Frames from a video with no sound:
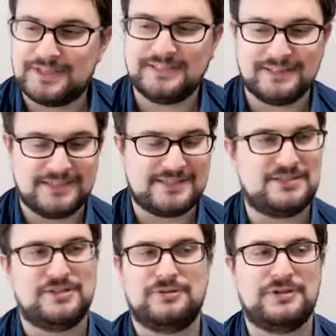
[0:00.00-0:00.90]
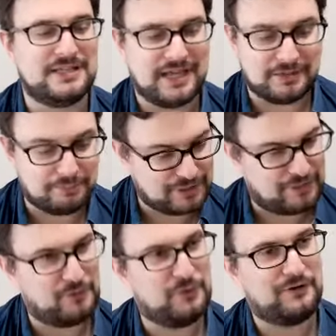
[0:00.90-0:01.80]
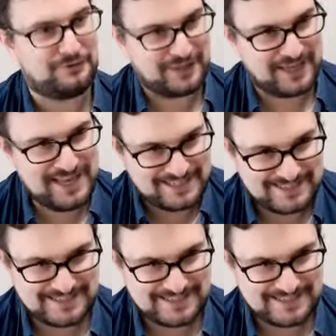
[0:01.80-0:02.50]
to listen to, you got a plethora of things.